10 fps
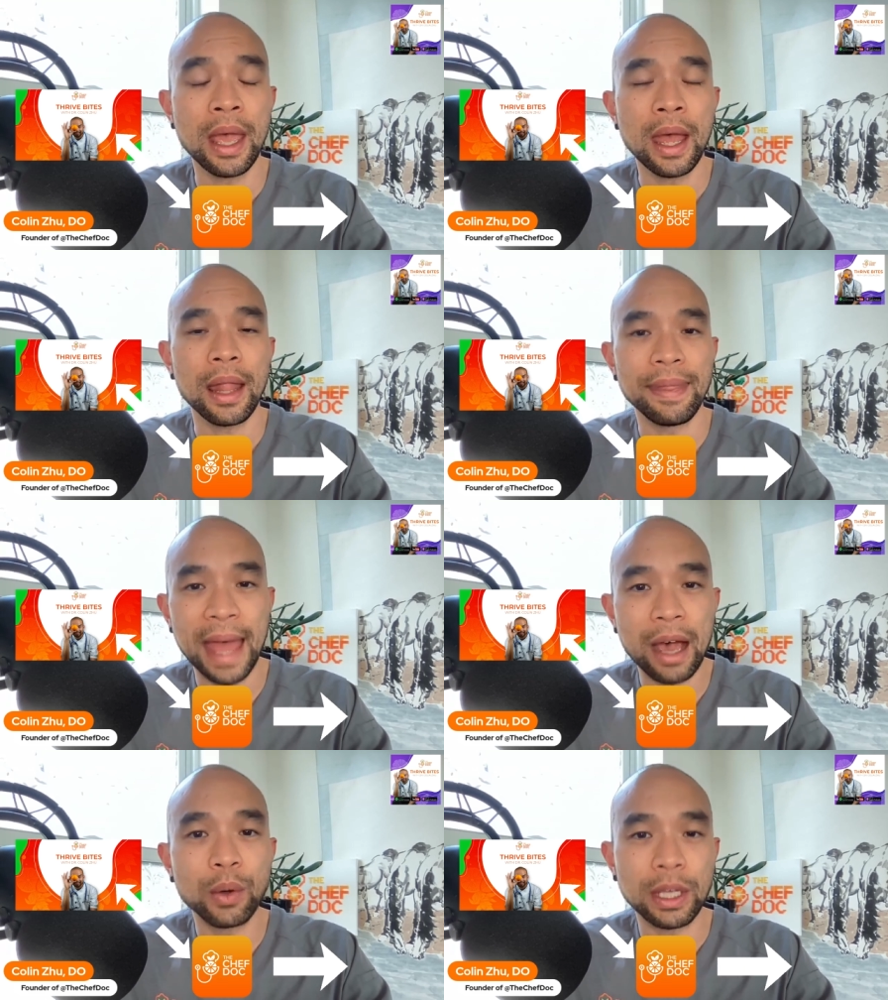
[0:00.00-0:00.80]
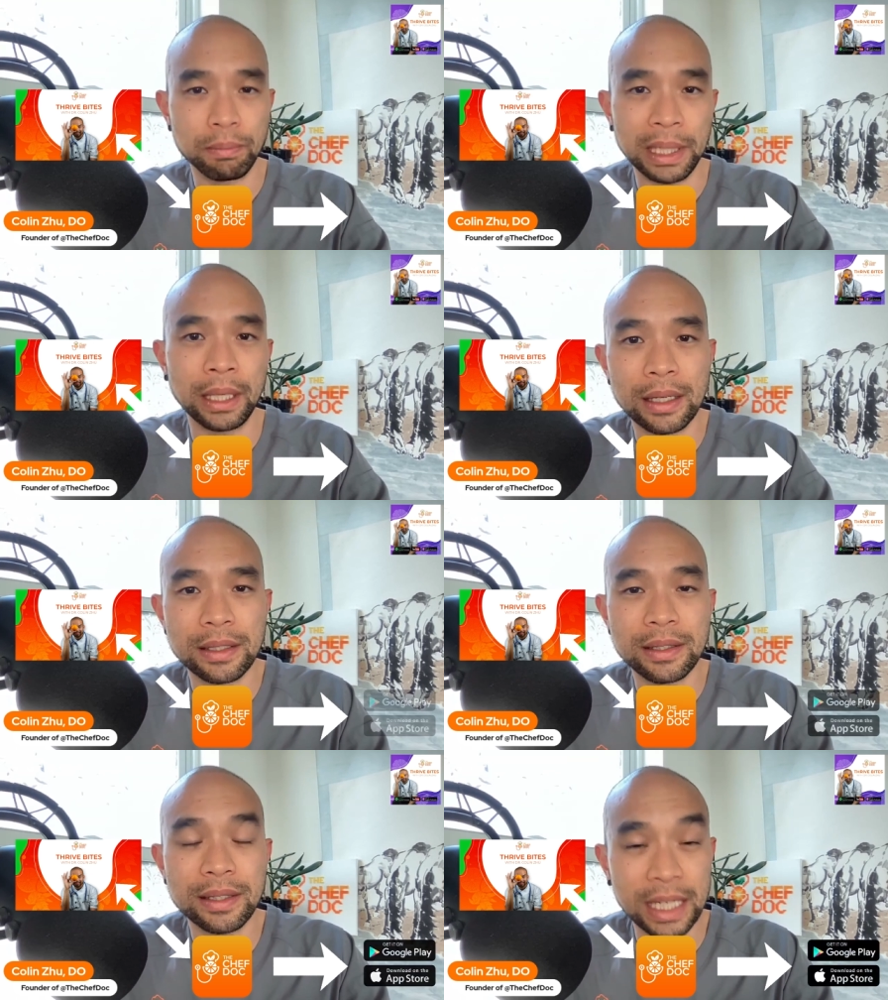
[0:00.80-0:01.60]
now can be
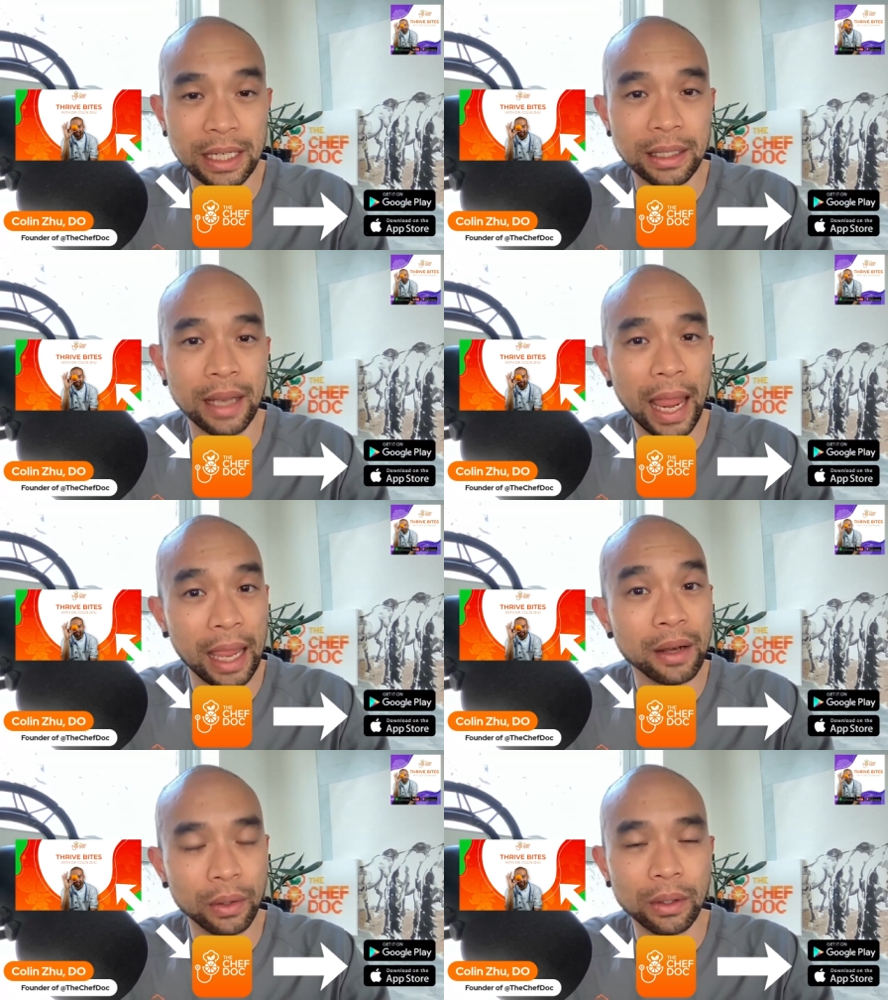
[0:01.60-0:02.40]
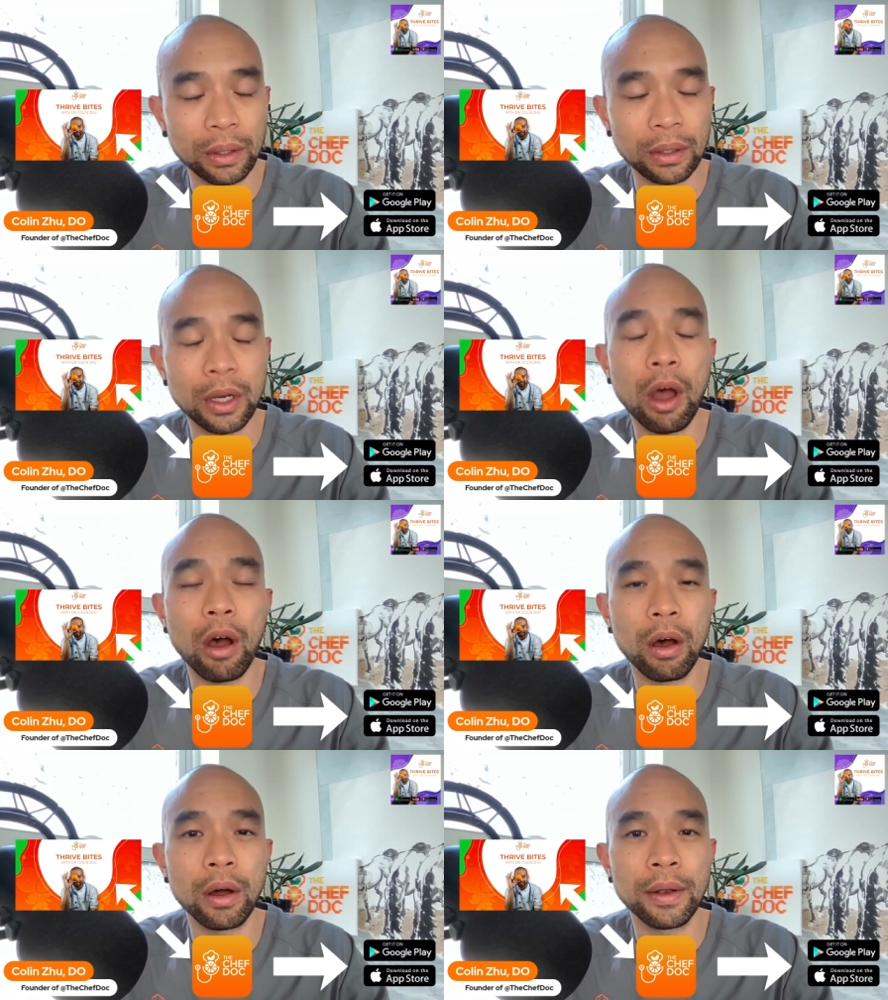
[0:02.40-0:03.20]
seen and heard
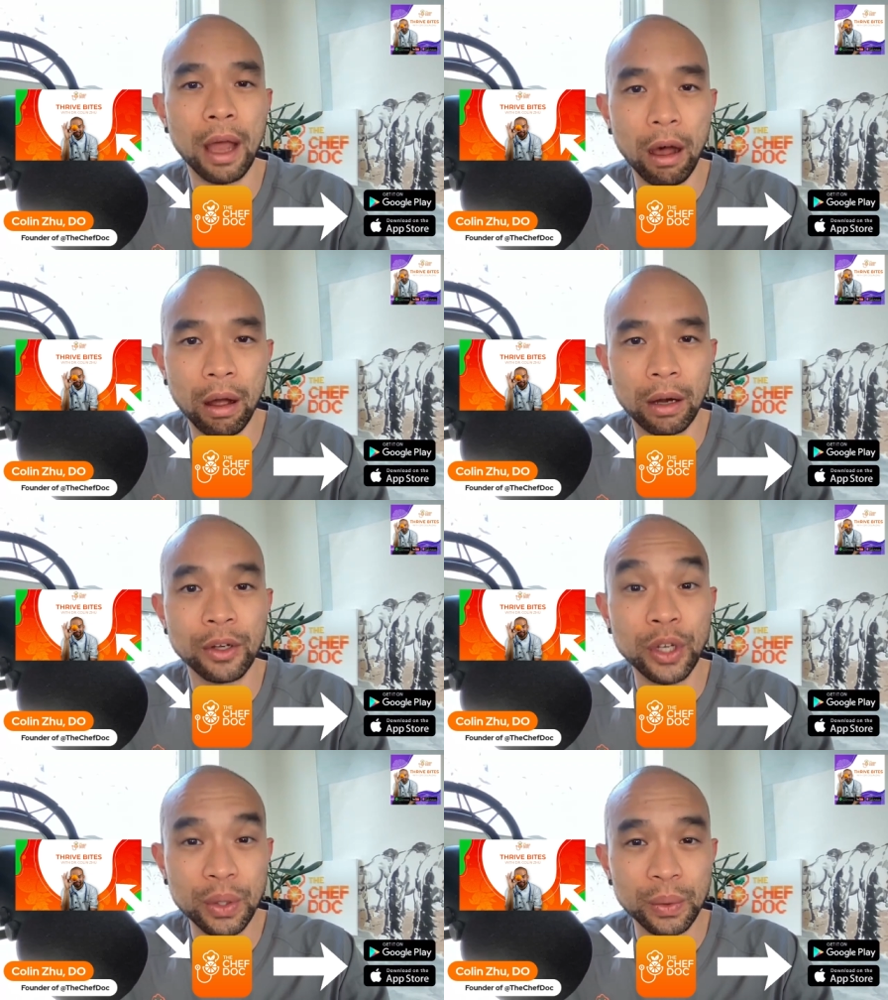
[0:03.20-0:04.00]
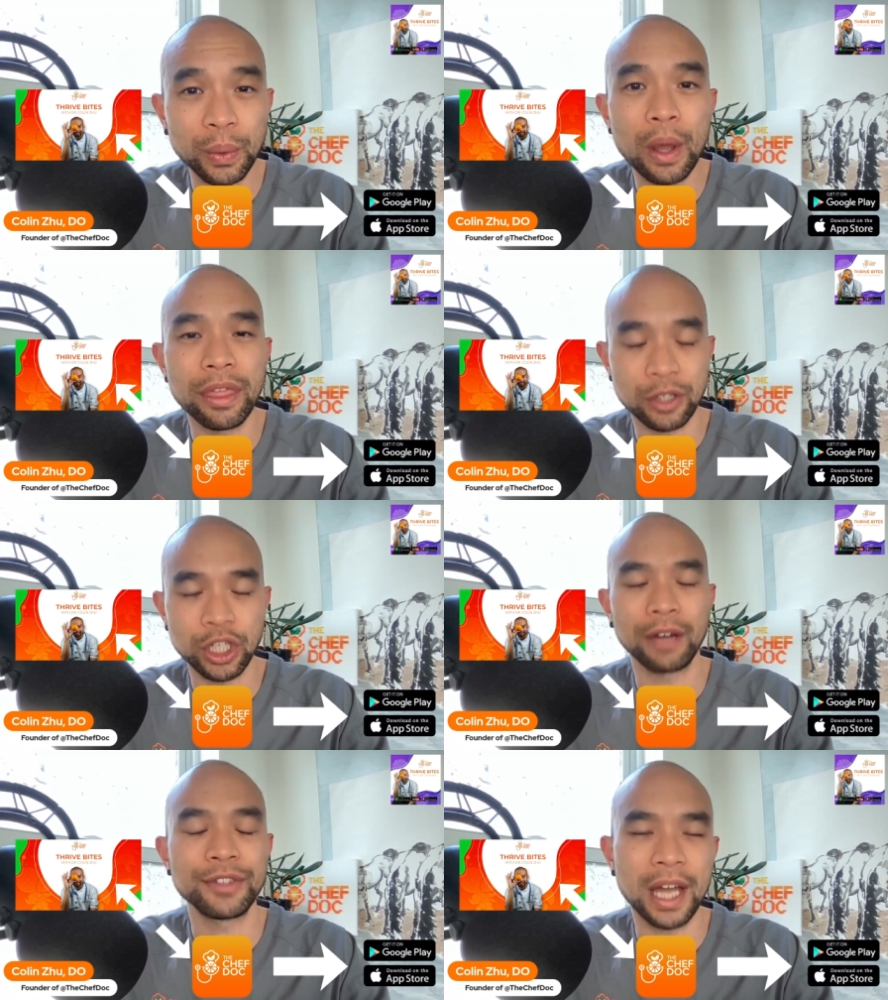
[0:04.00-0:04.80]
on our new The
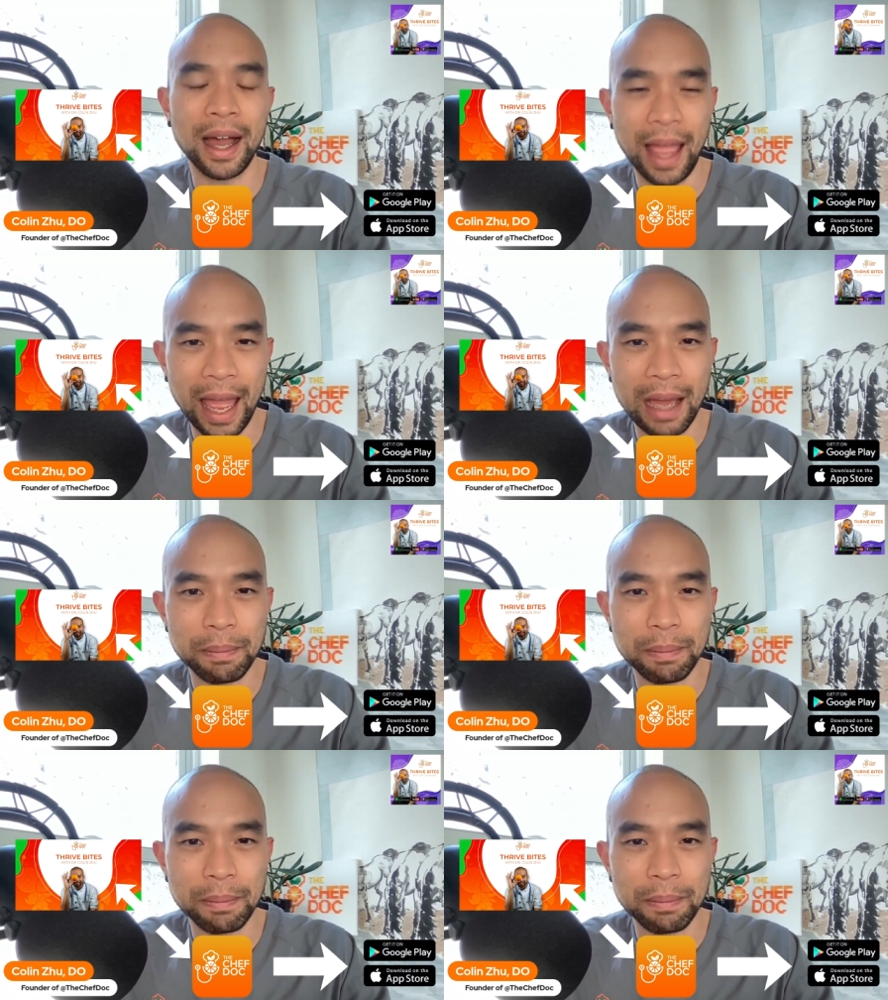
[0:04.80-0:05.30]
Chef Doc app.